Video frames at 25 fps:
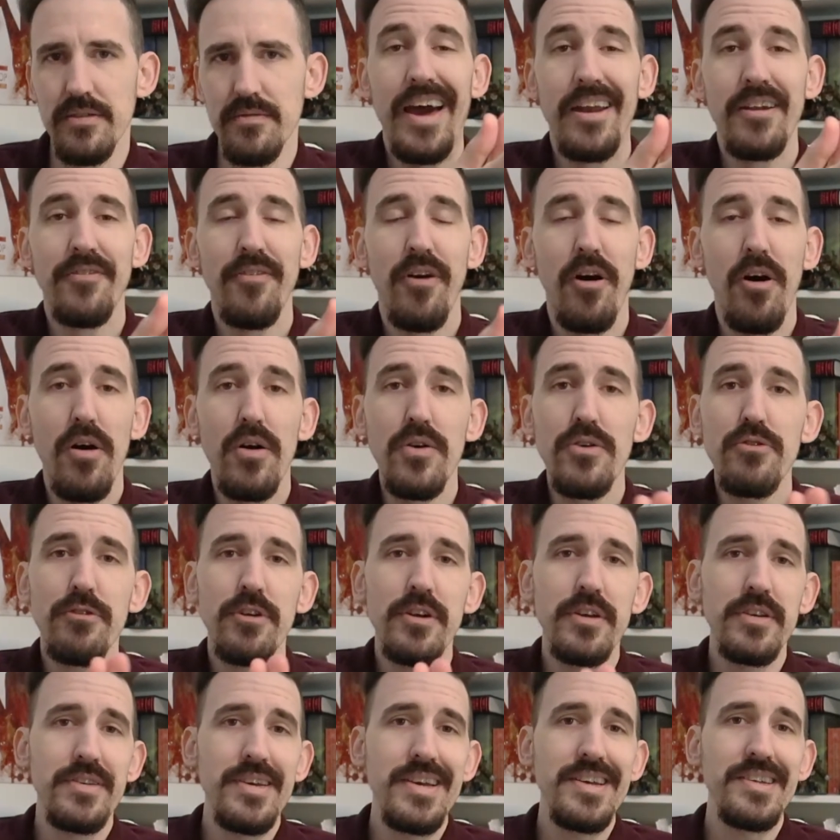Out of all their
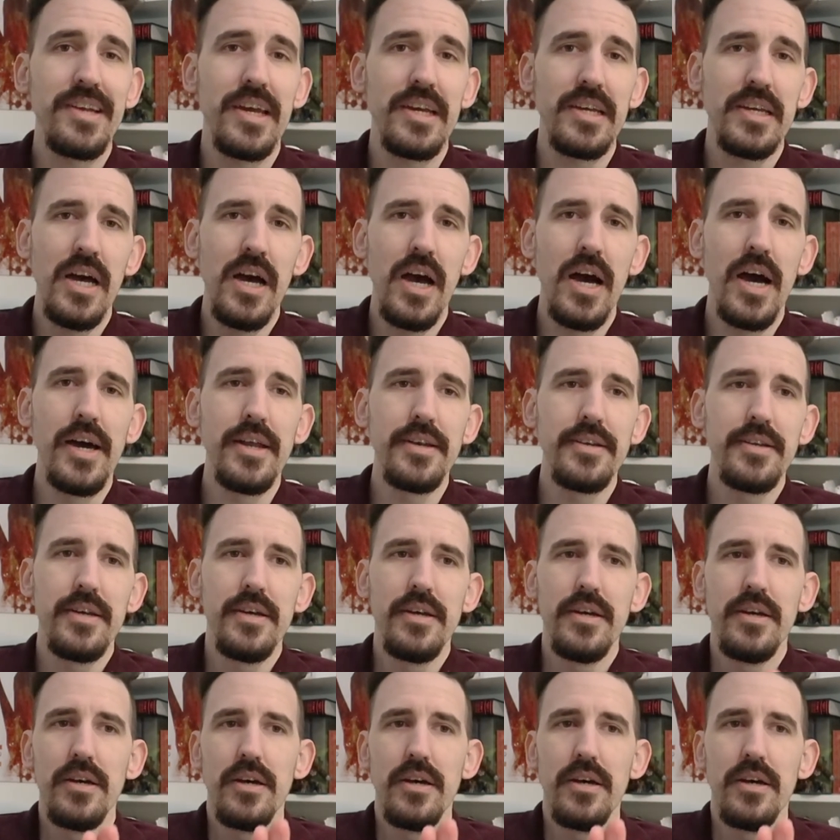critiques I got,